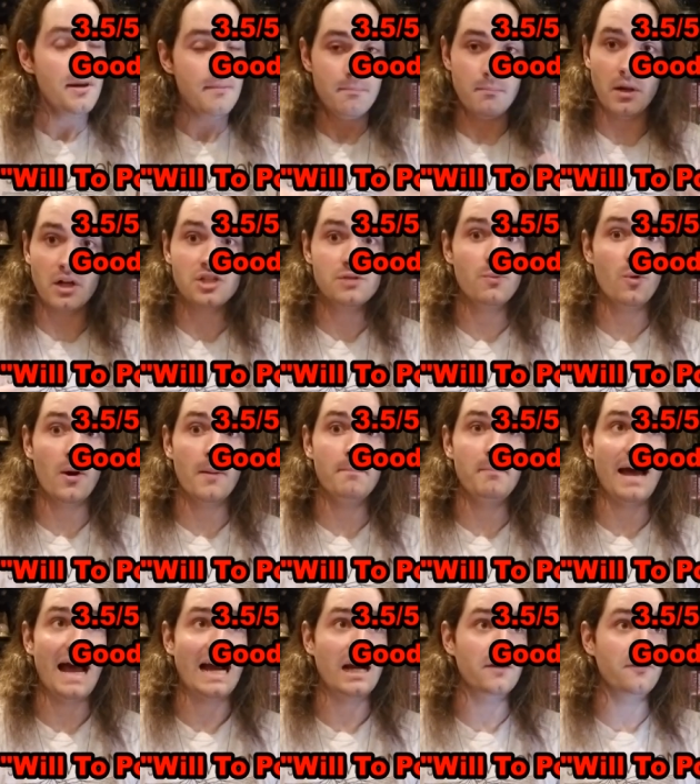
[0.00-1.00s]
Much more
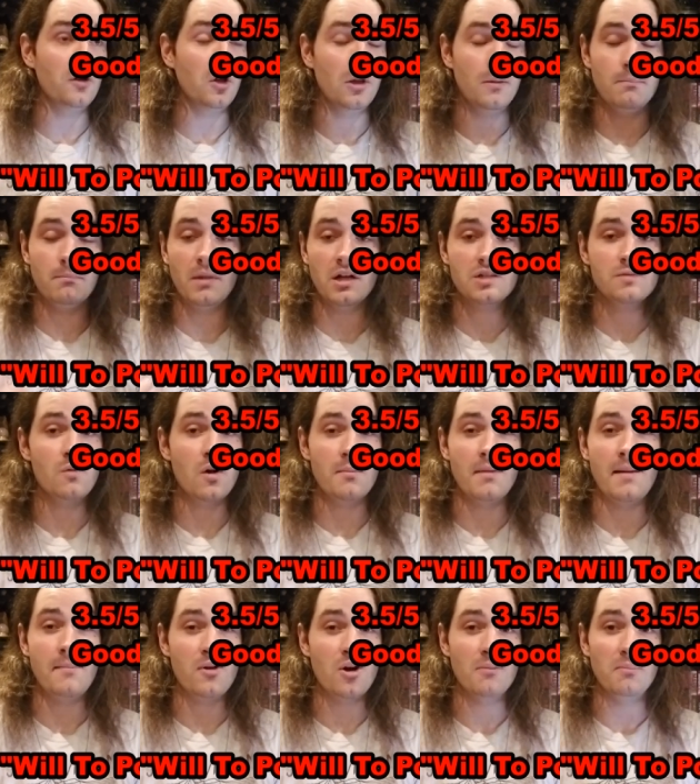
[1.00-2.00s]
impactful, much more
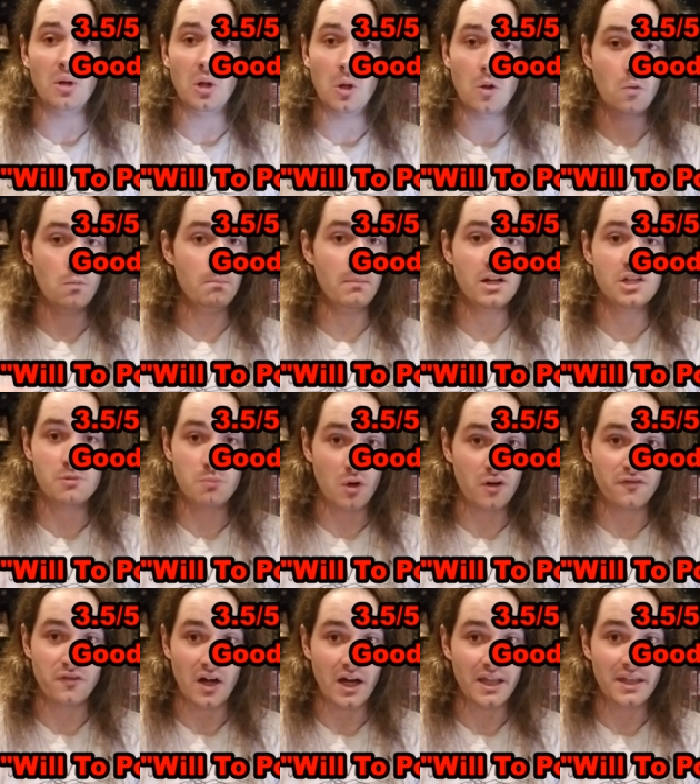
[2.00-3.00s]
memorable, much more
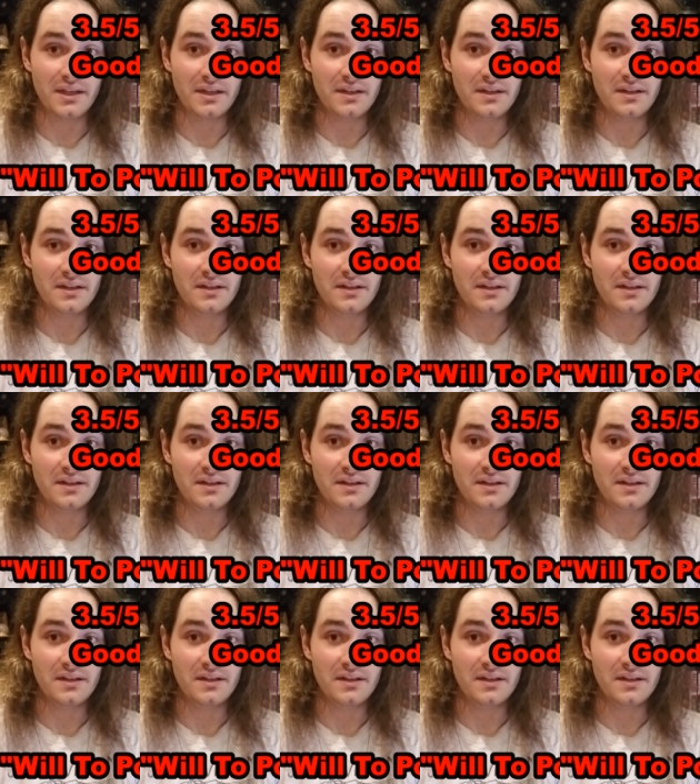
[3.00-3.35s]
fun.